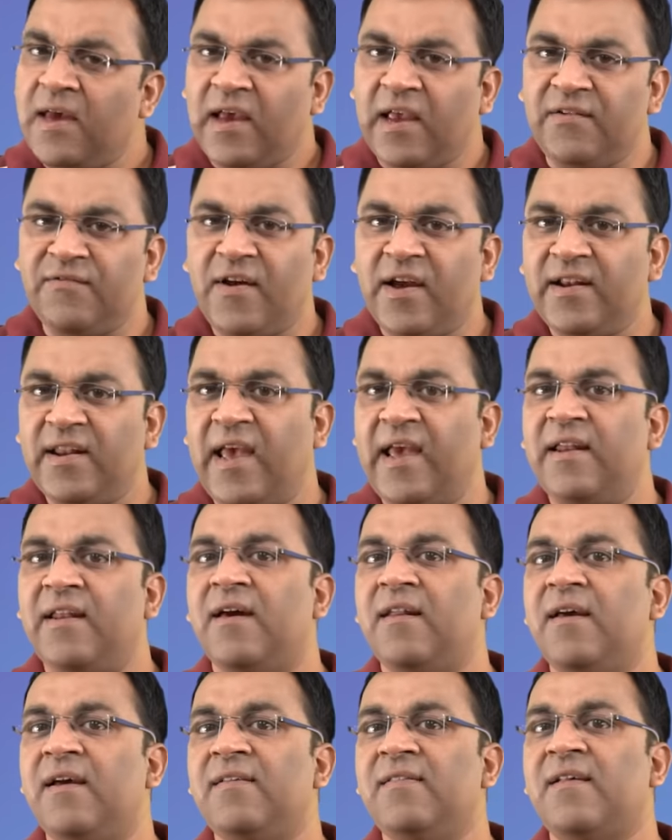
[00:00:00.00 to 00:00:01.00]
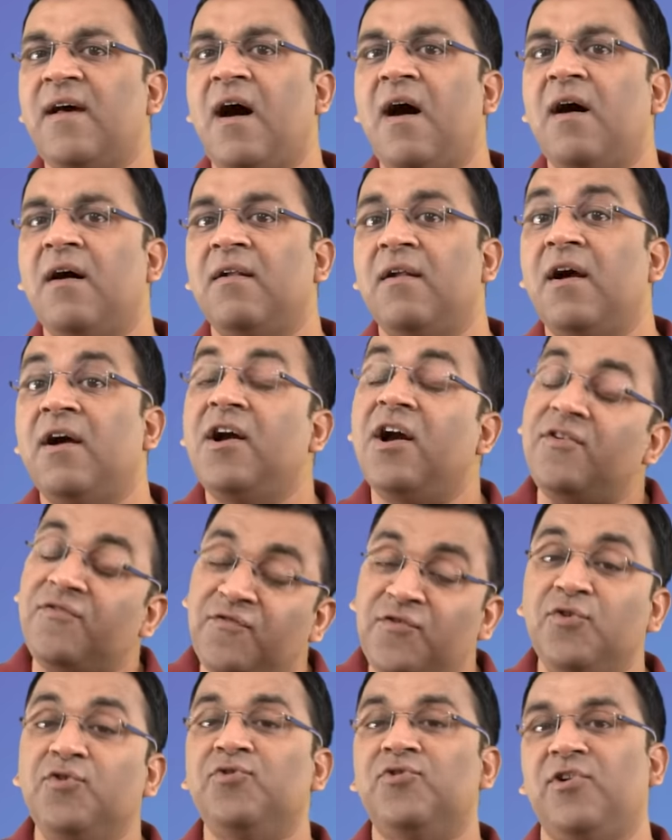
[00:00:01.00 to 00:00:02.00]
In fact, NRIs are a
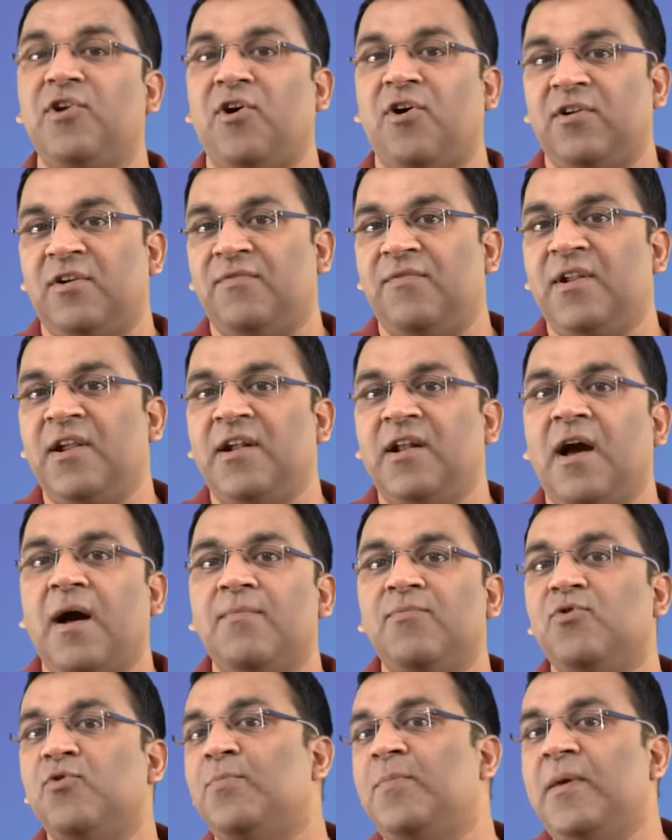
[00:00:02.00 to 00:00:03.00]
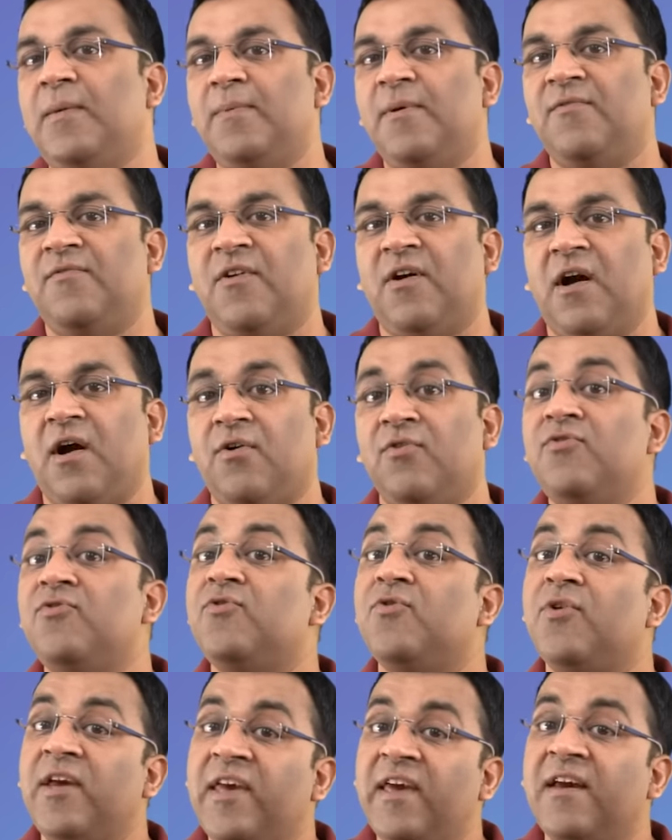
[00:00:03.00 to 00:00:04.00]
confused lot when it comes to PPF accounts,
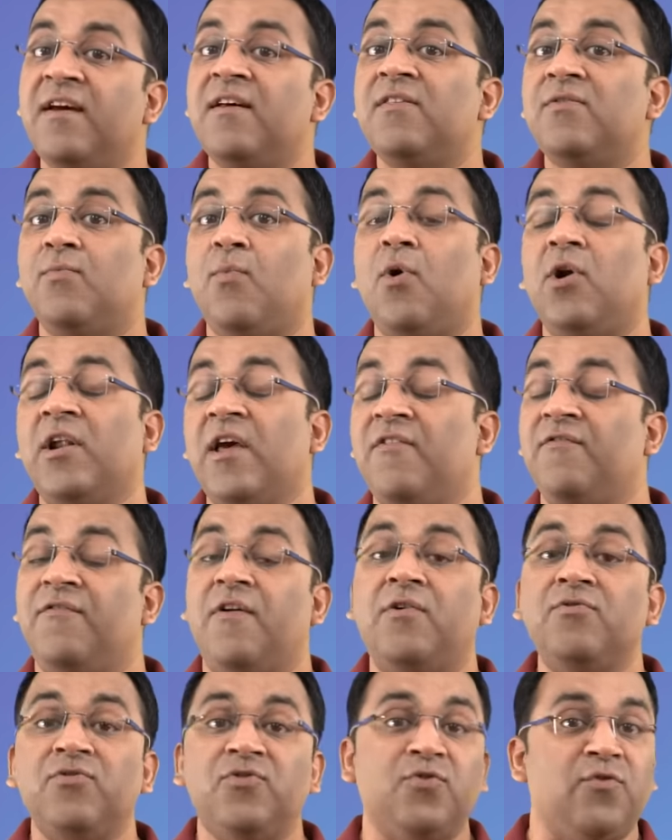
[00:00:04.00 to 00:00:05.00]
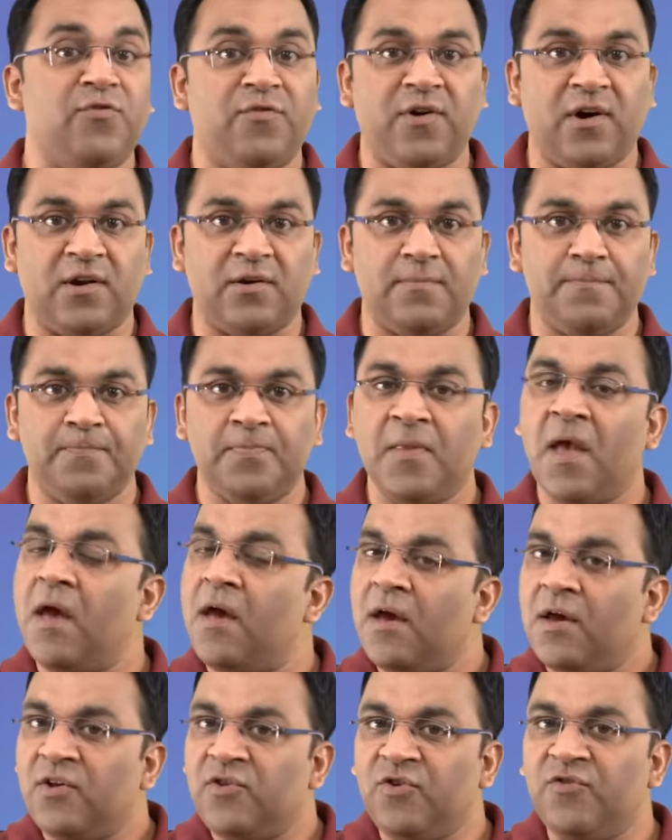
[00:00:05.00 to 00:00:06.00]
so here's what I found so far.
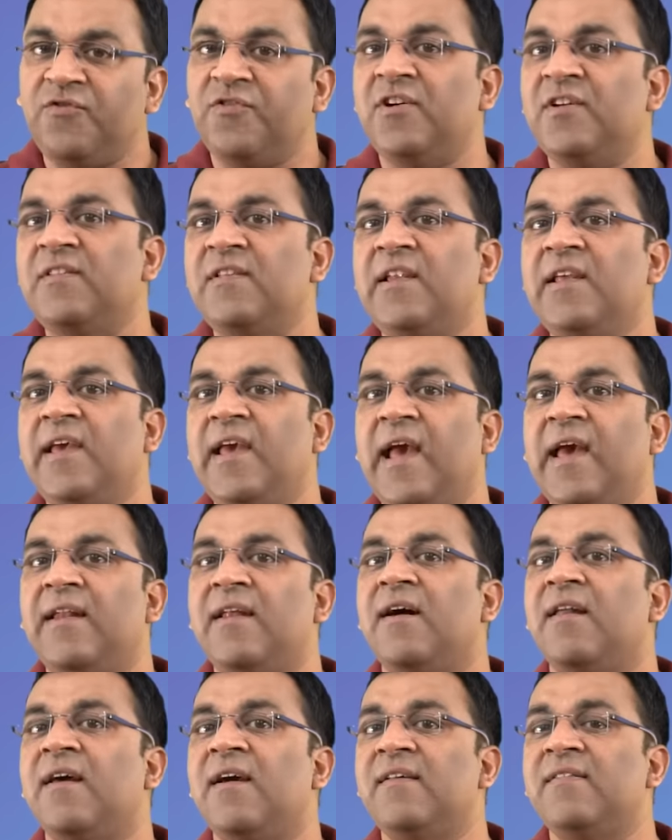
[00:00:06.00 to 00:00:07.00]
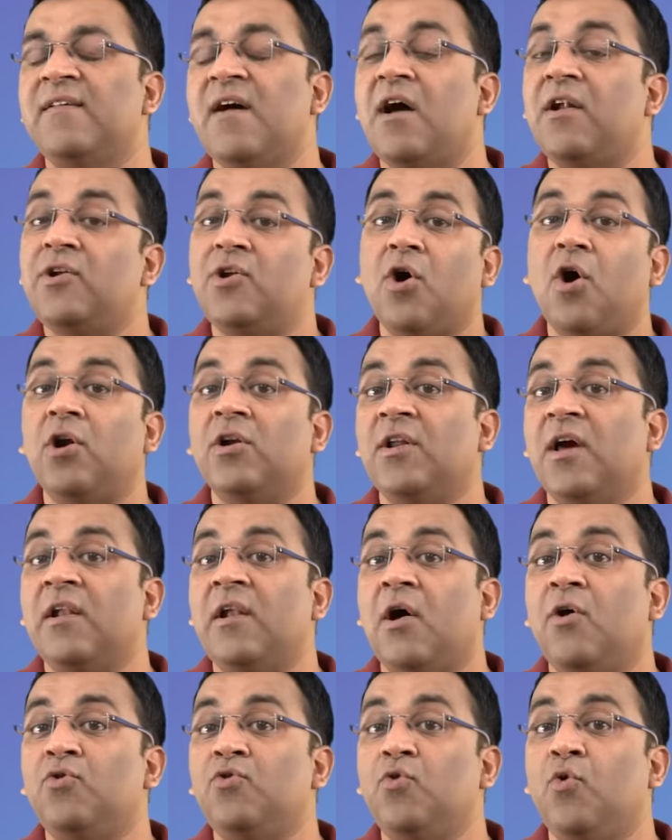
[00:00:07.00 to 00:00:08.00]
So firstly, NRIs are not
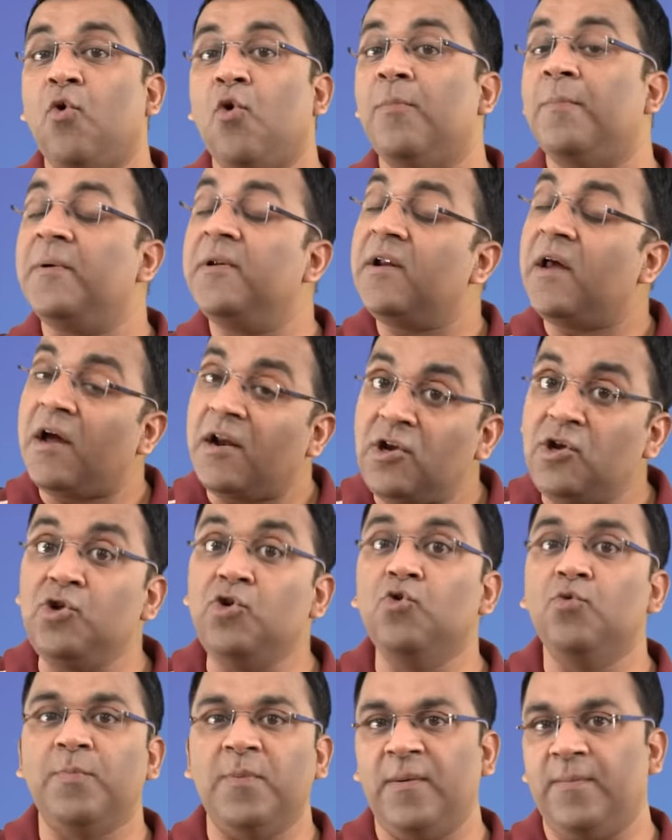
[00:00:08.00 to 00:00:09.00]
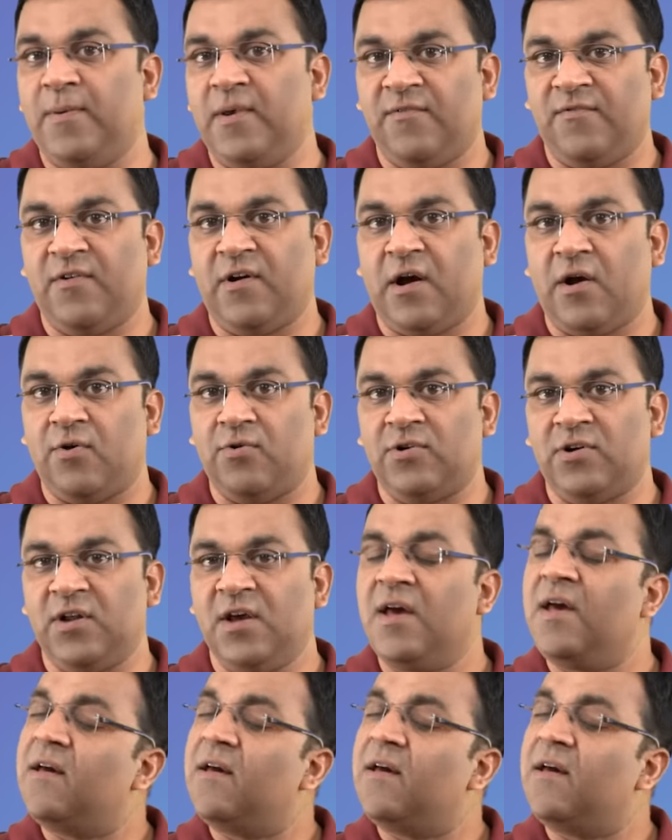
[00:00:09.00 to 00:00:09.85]
allowed to open a new PPF account.